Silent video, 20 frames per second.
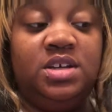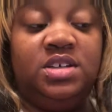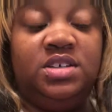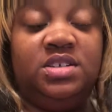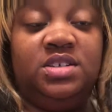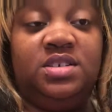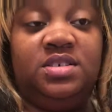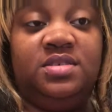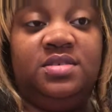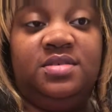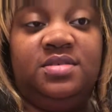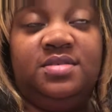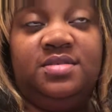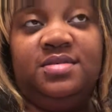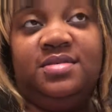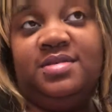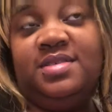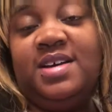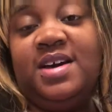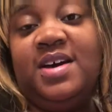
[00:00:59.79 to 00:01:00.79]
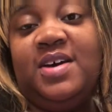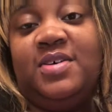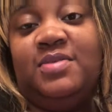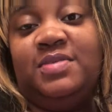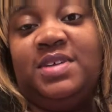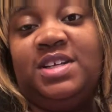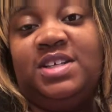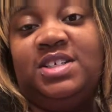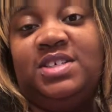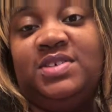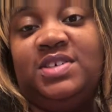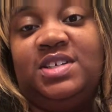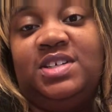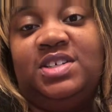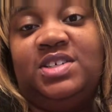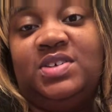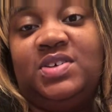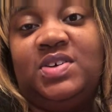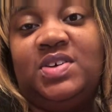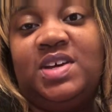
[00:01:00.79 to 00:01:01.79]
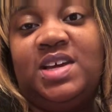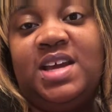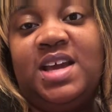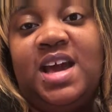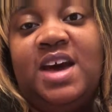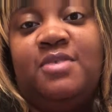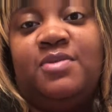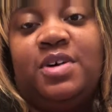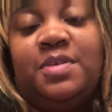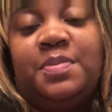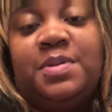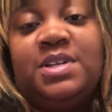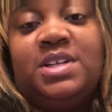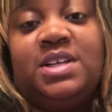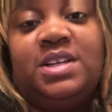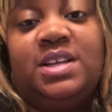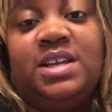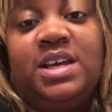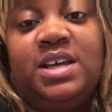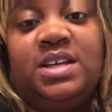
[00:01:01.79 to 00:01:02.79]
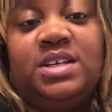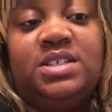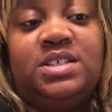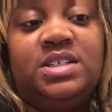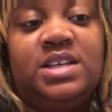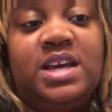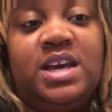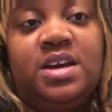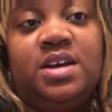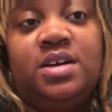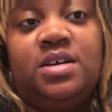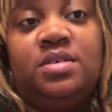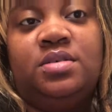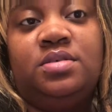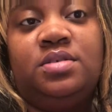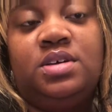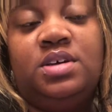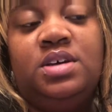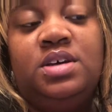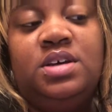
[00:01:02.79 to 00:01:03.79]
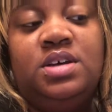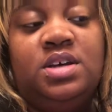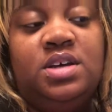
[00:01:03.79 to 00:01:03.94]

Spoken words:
So hope that you enjoy. I will put the links down